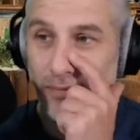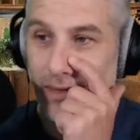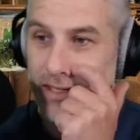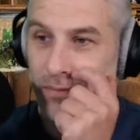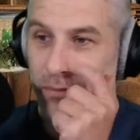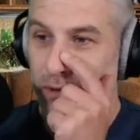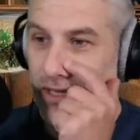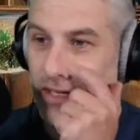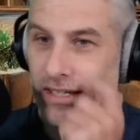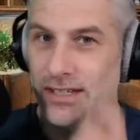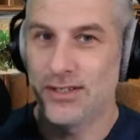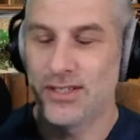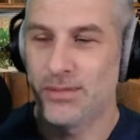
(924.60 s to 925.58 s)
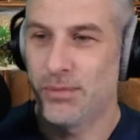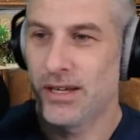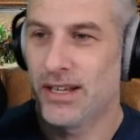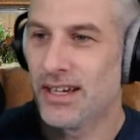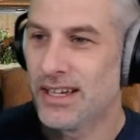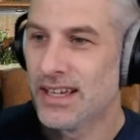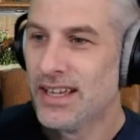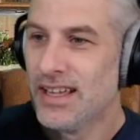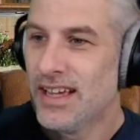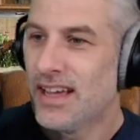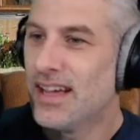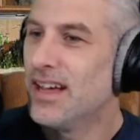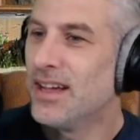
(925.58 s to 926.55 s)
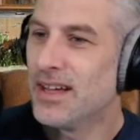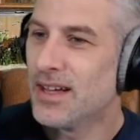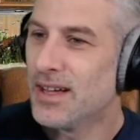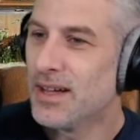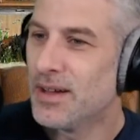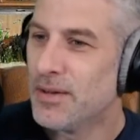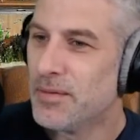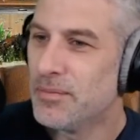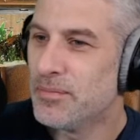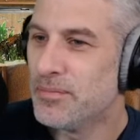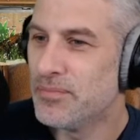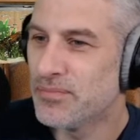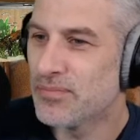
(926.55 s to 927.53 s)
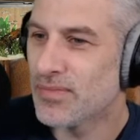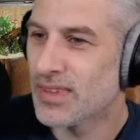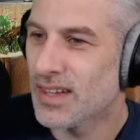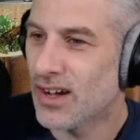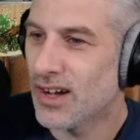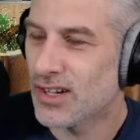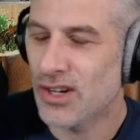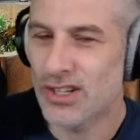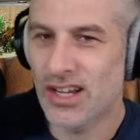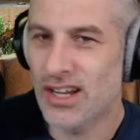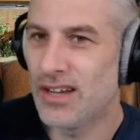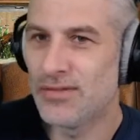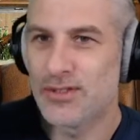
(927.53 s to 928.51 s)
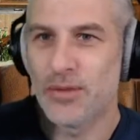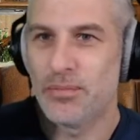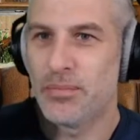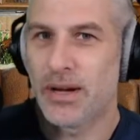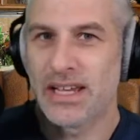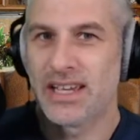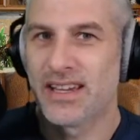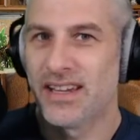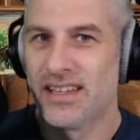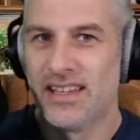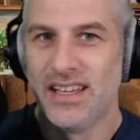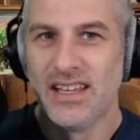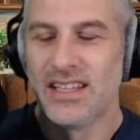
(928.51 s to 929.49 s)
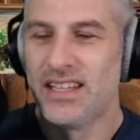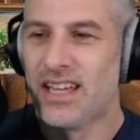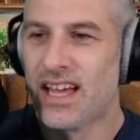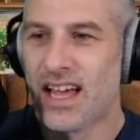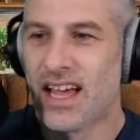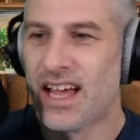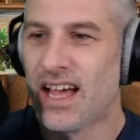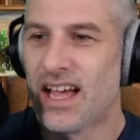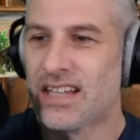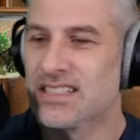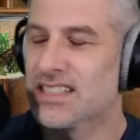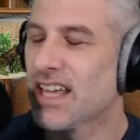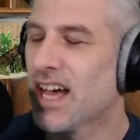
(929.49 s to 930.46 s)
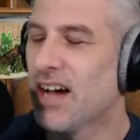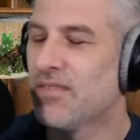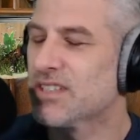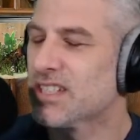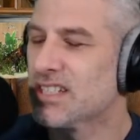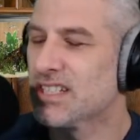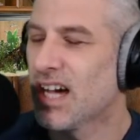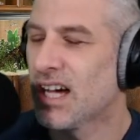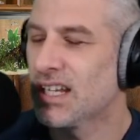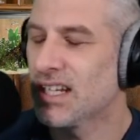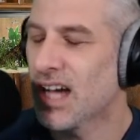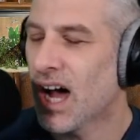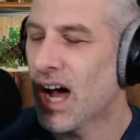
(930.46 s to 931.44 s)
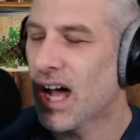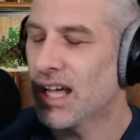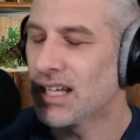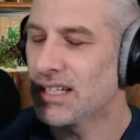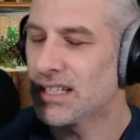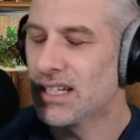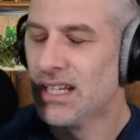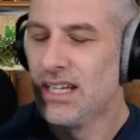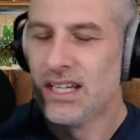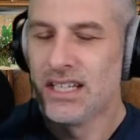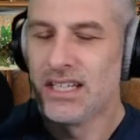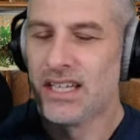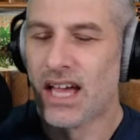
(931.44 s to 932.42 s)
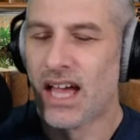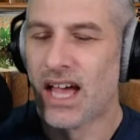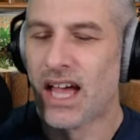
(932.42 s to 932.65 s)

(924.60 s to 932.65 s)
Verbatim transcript: That's what Kit used to be like. Um, oh, God, I love Tom Baker. Yes, the Alpha Centauri 9. Yes,